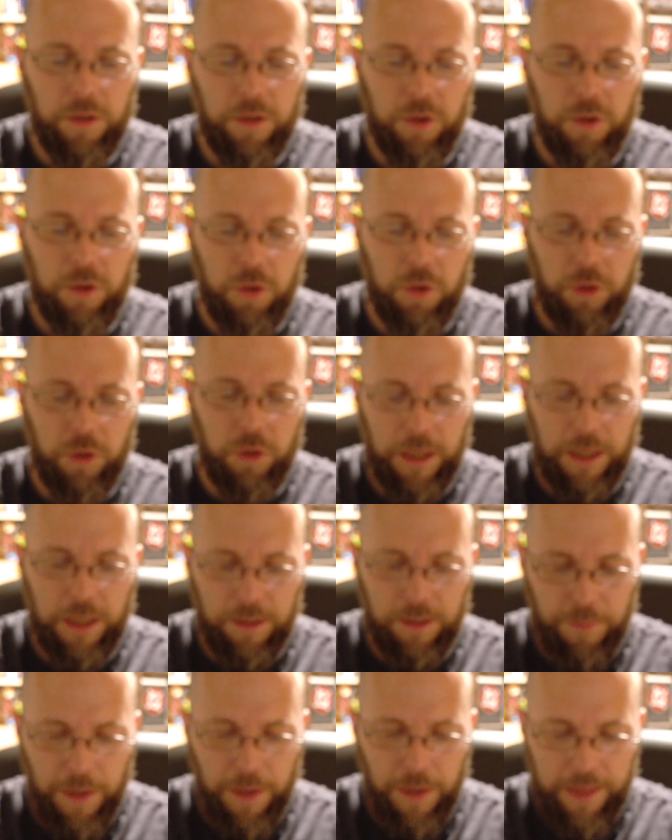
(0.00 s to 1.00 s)
You can
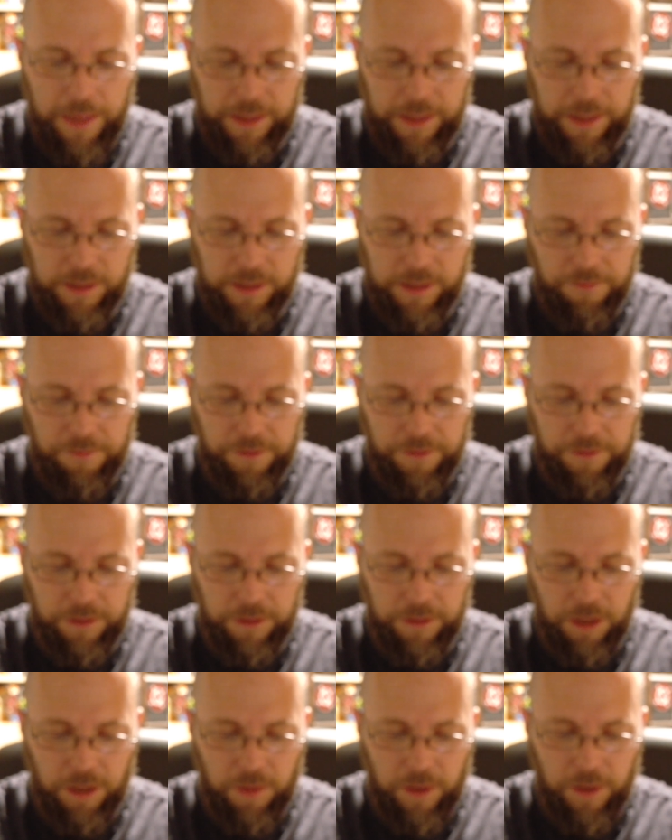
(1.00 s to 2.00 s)
buy that stuff and,
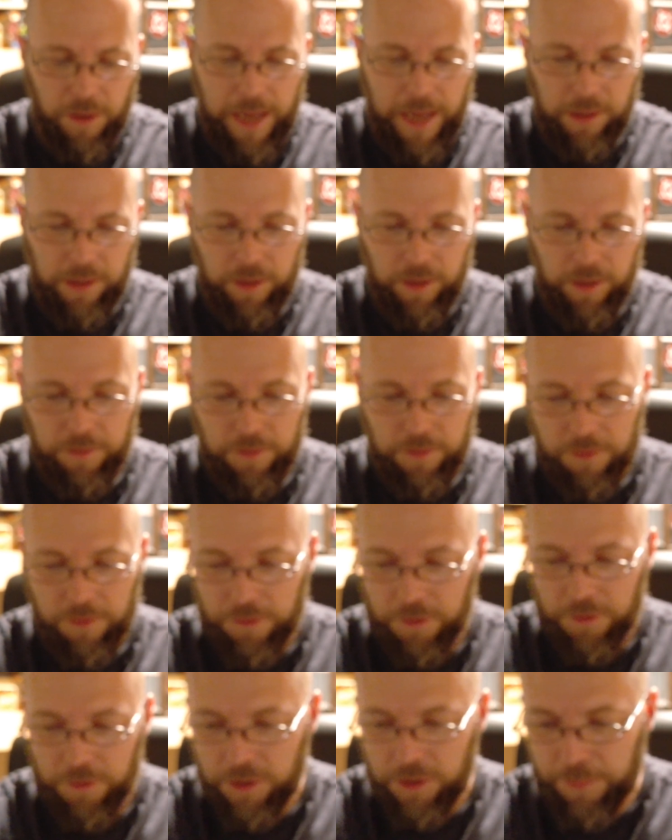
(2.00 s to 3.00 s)
you know, add it in
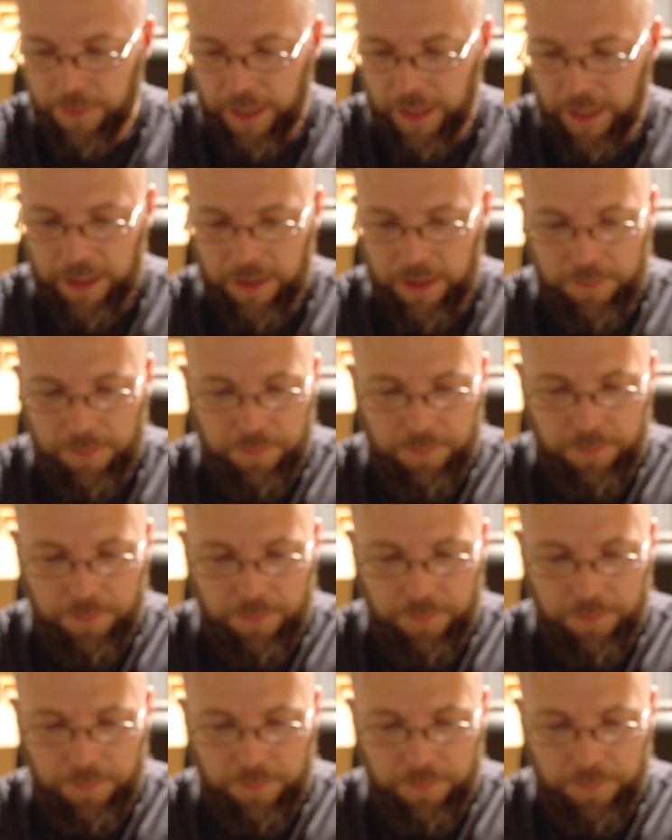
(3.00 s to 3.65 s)
if you're displaying them.